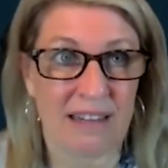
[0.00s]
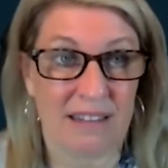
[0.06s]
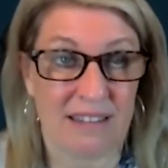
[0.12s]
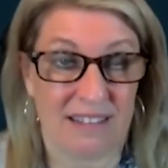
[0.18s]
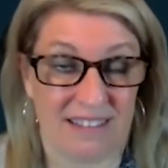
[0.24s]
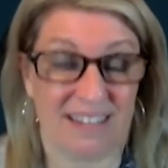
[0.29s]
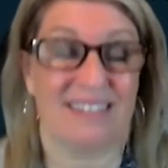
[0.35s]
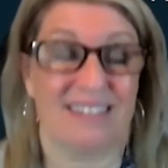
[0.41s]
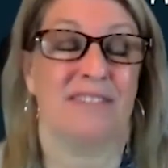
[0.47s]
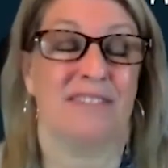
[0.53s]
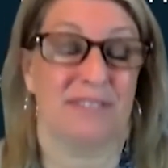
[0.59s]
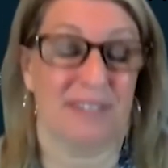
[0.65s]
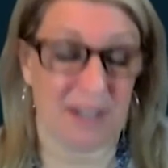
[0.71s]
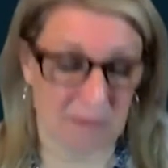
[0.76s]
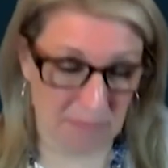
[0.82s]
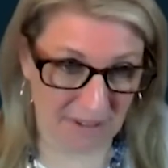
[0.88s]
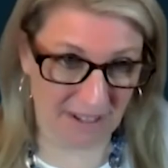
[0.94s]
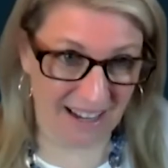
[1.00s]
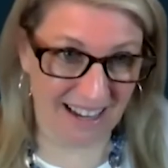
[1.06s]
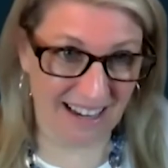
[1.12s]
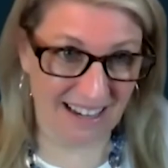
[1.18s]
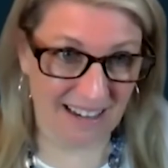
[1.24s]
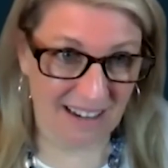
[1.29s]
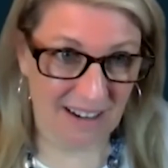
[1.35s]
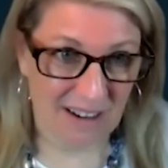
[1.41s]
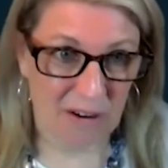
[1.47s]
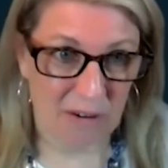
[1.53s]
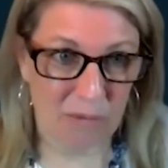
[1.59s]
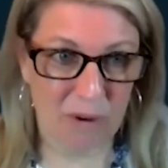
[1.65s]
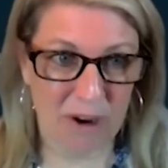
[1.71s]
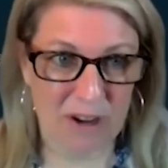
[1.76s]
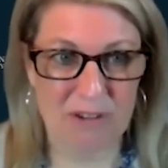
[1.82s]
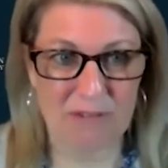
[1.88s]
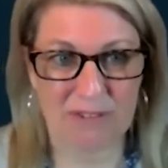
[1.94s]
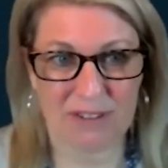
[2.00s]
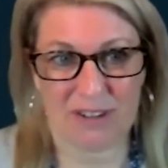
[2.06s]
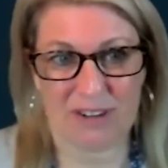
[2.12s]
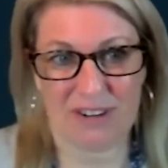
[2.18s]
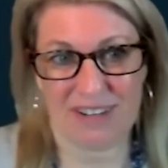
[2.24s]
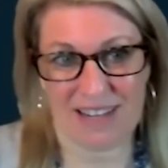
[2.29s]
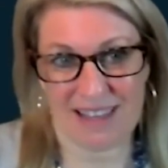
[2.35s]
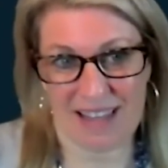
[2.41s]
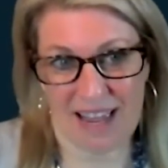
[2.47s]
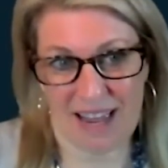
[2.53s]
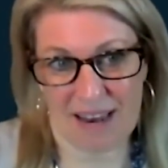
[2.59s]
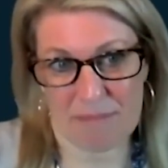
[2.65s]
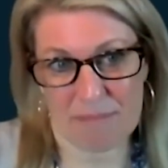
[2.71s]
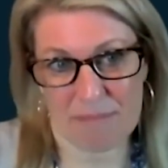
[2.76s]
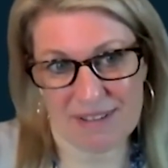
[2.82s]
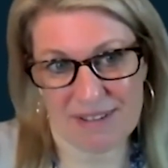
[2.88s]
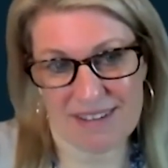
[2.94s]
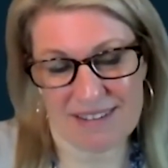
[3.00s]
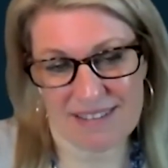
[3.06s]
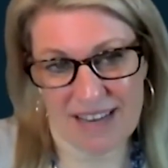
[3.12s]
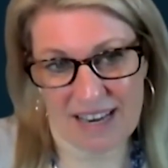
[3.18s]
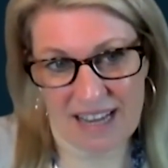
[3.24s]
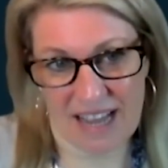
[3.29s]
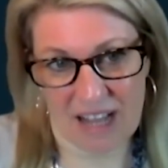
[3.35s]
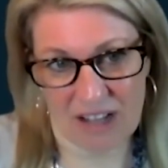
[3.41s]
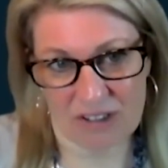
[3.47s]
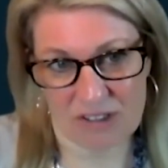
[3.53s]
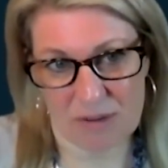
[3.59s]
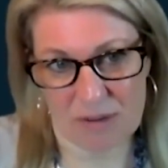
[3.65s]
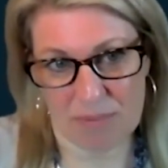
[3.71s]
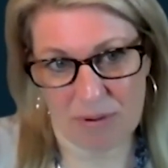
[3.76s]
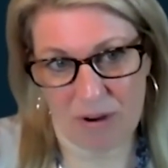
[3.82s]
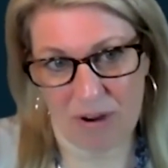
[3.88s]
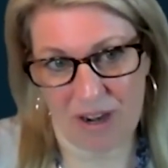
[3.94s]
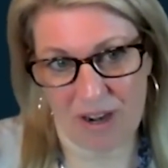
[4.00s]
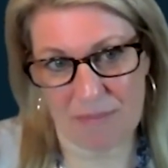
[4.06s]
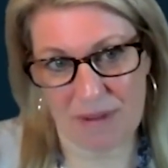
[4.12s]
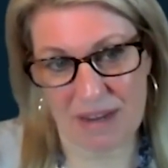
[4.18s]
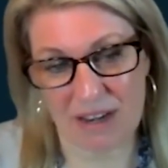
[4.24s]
successfully applied what you've learned in that business psychology program